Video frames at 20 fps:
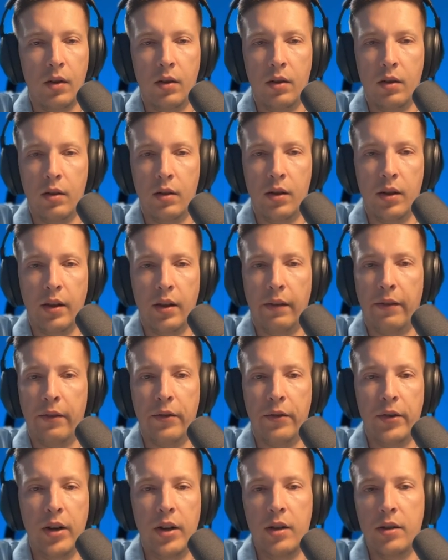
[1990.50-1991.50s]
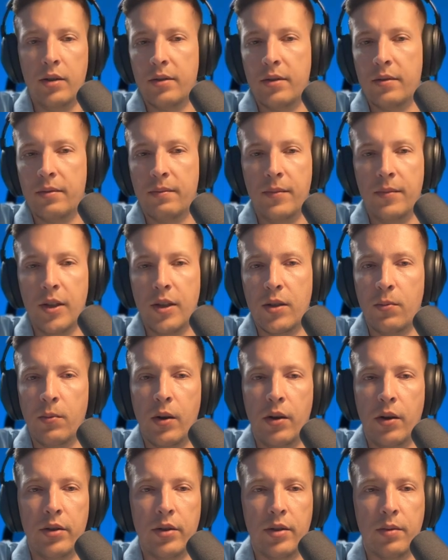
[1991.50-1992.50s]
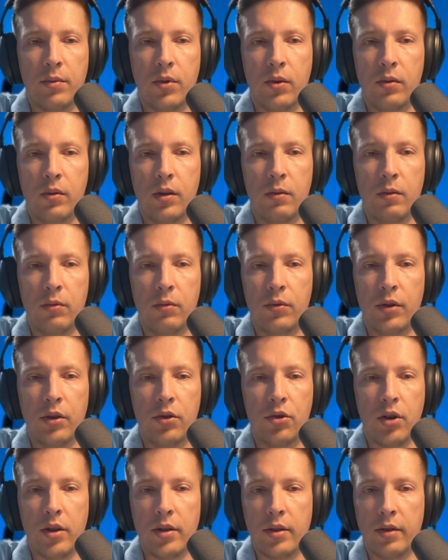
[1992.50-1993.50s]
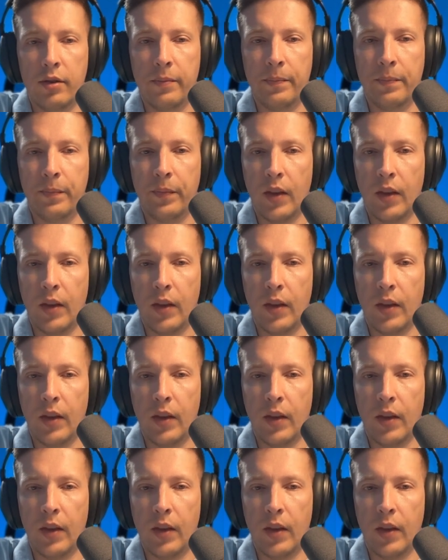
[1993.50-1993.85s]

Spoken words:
Like 3 is very small. I would adjust it.